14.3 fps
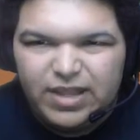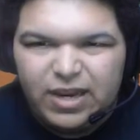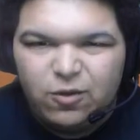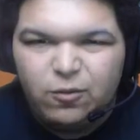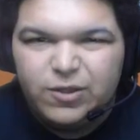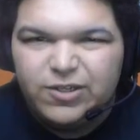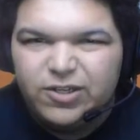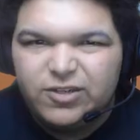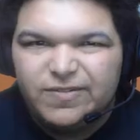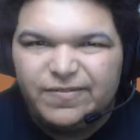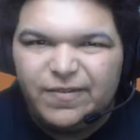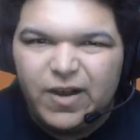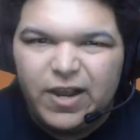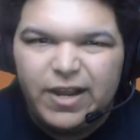like, we just
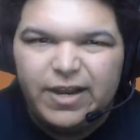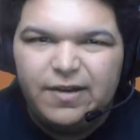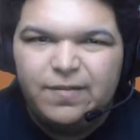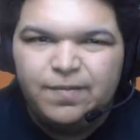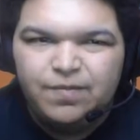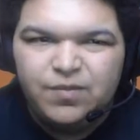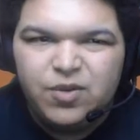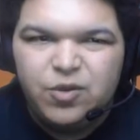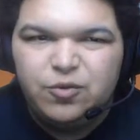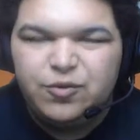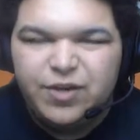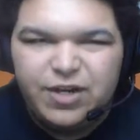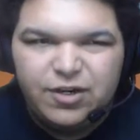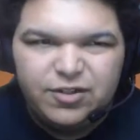fought two
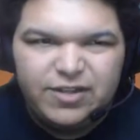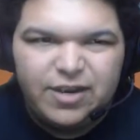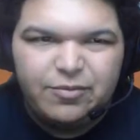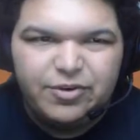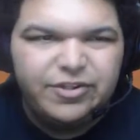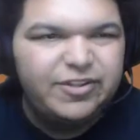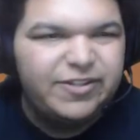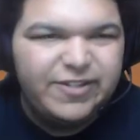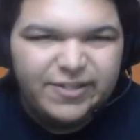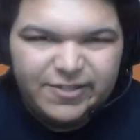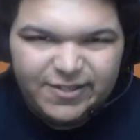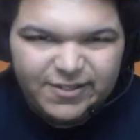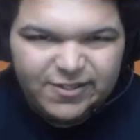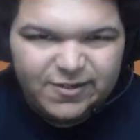trainers that were in the
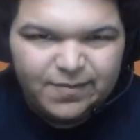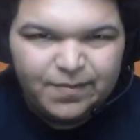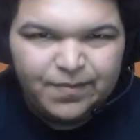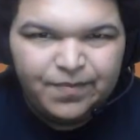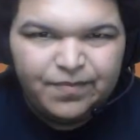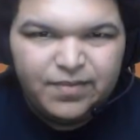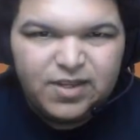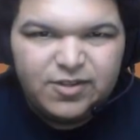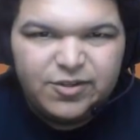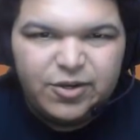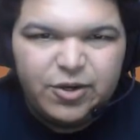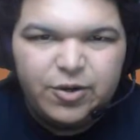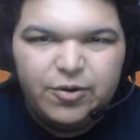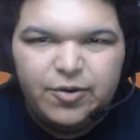60s.
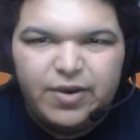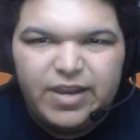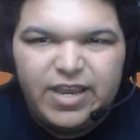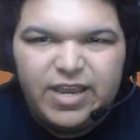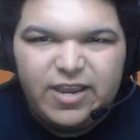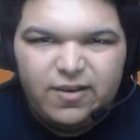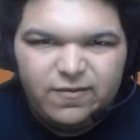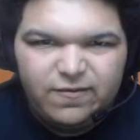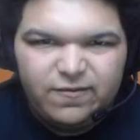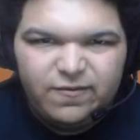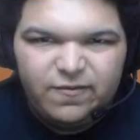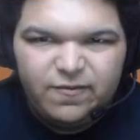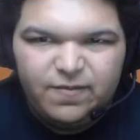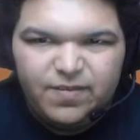So
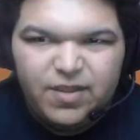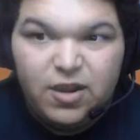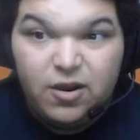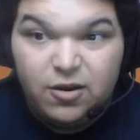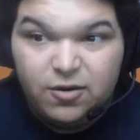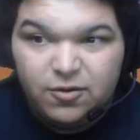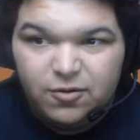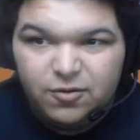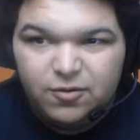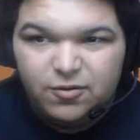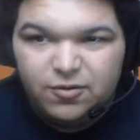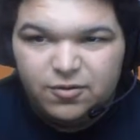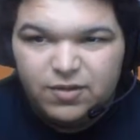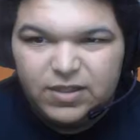if... Oh,
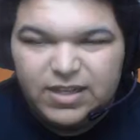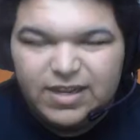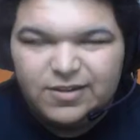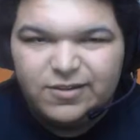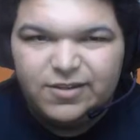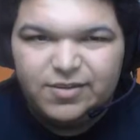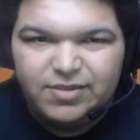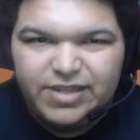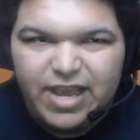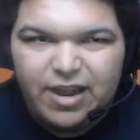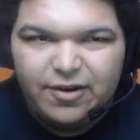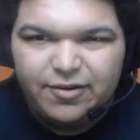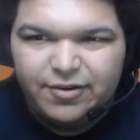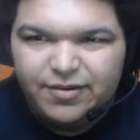that seems
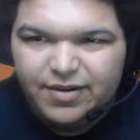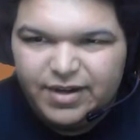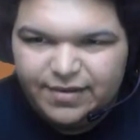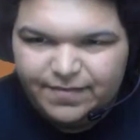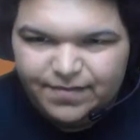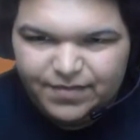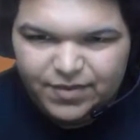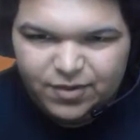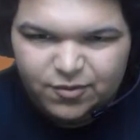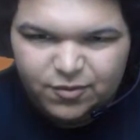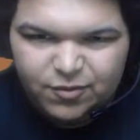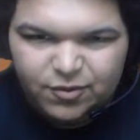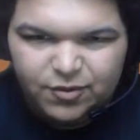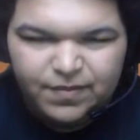Saturn.
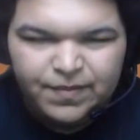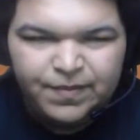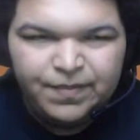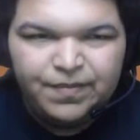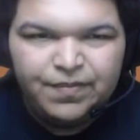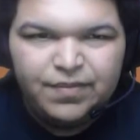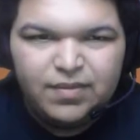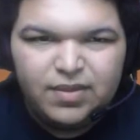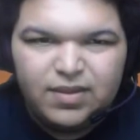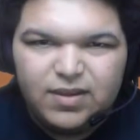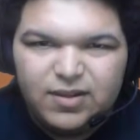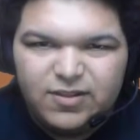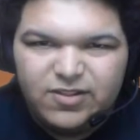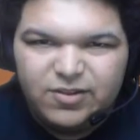Cool.
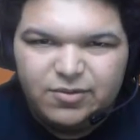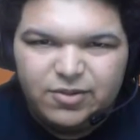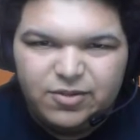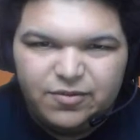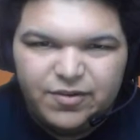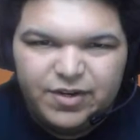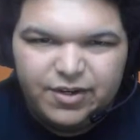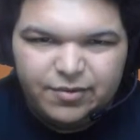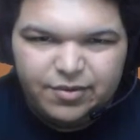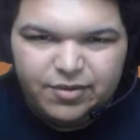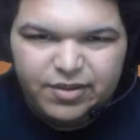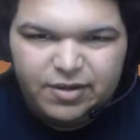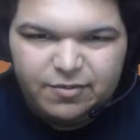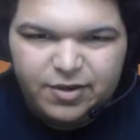Let's see what's over here.
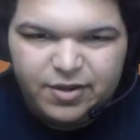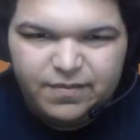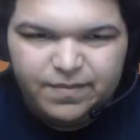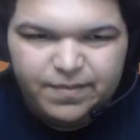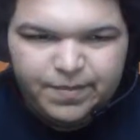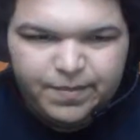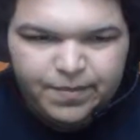What do they want?